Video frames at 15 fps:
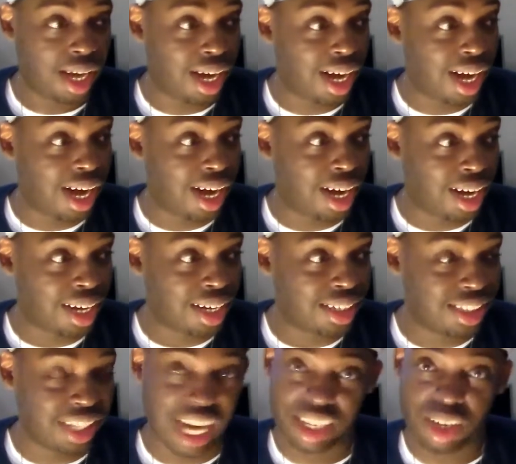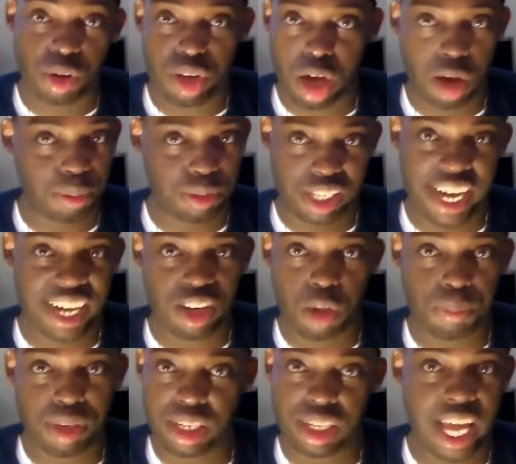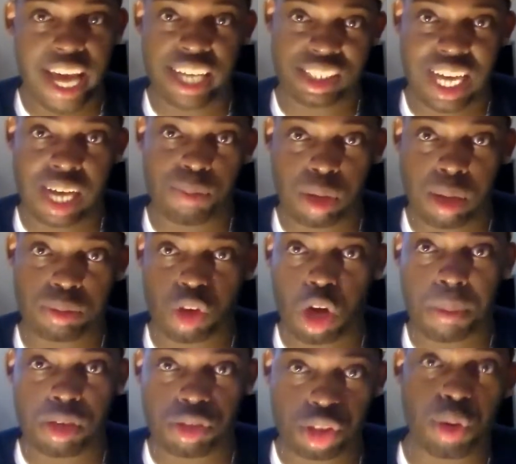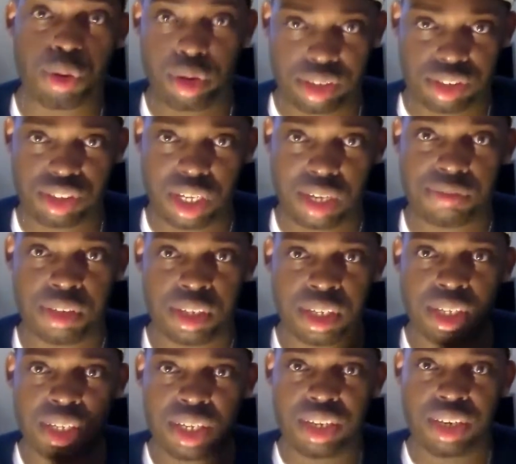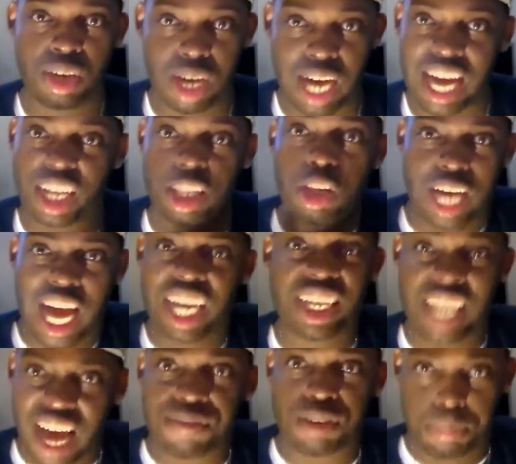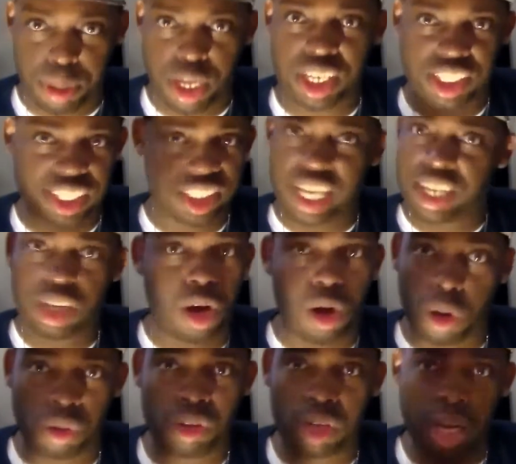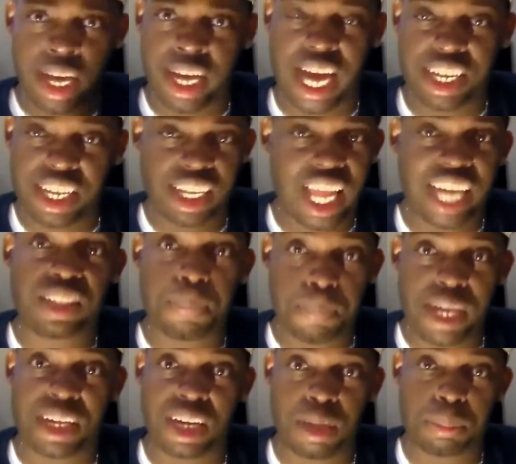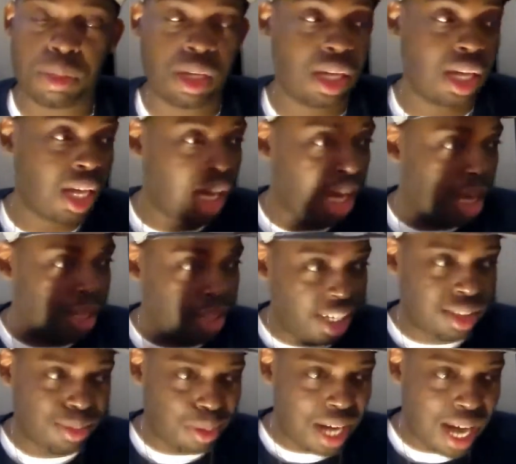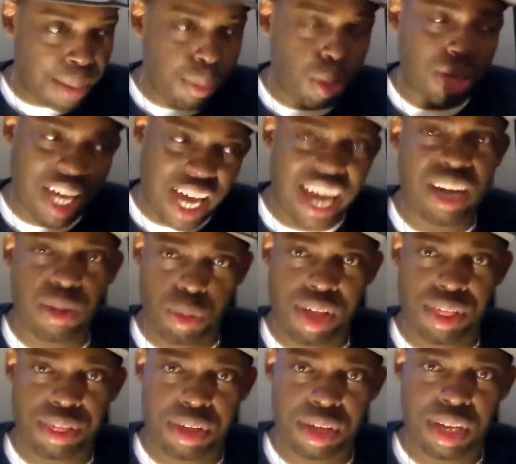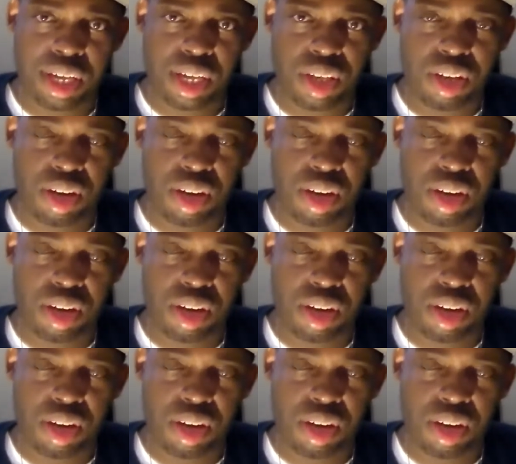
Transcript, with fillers: Yeah, I know y'all was hating on me last time when I was talking about Joker and stuff. You know, I can have an opinion just like y'all. Hey, I didn't like the makeup. This one I'm okay with.